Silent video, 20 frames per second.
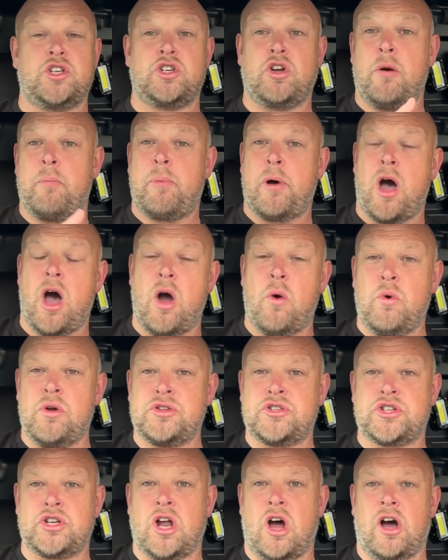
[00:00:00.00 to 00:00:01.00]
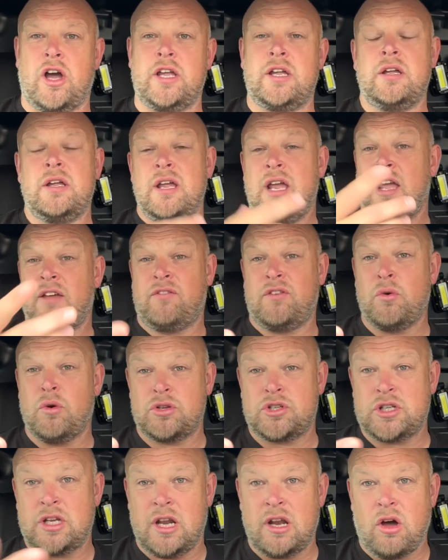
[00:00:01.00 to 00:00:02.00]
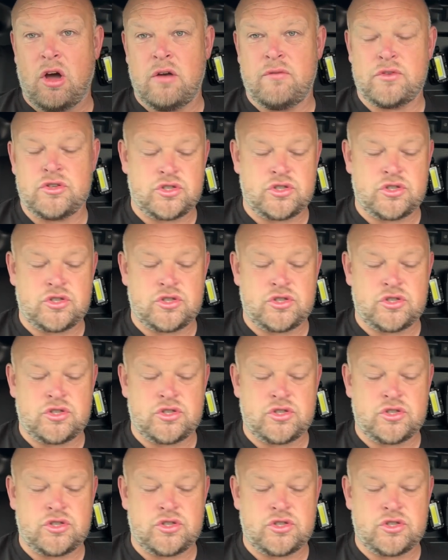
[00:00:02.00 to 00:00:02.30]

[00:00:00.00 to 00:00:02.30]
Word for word: You've got part one tonight, if you're watching it live on